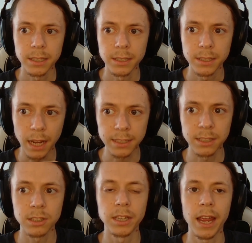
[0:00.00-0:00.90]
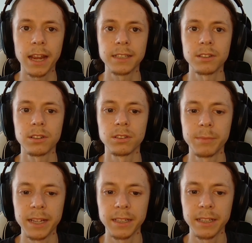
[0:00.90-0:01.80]
does connect
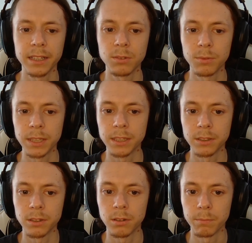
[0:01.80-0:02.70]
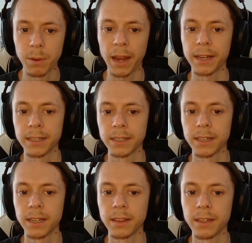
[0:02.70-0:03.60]
automatically when you're back
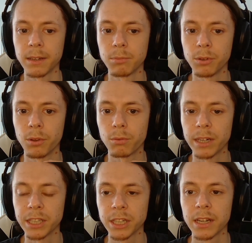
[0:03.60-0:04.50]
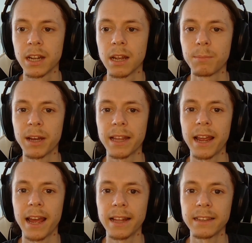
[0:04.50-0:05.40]
in the Bluetooth range. But I
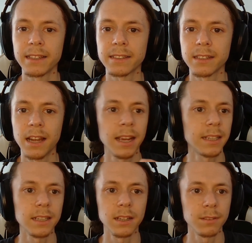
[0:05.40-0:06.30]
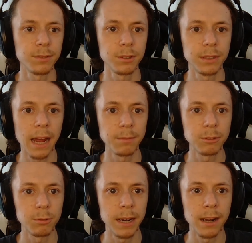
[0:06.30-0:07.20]
had this like a few times
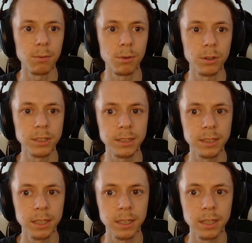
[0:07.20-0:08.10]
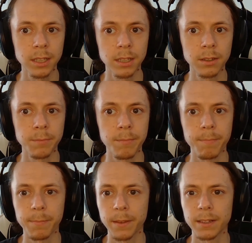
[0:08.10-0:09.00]
where I was
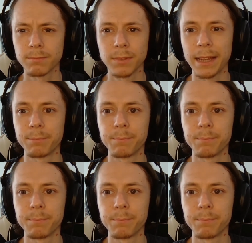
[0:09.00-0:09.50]
like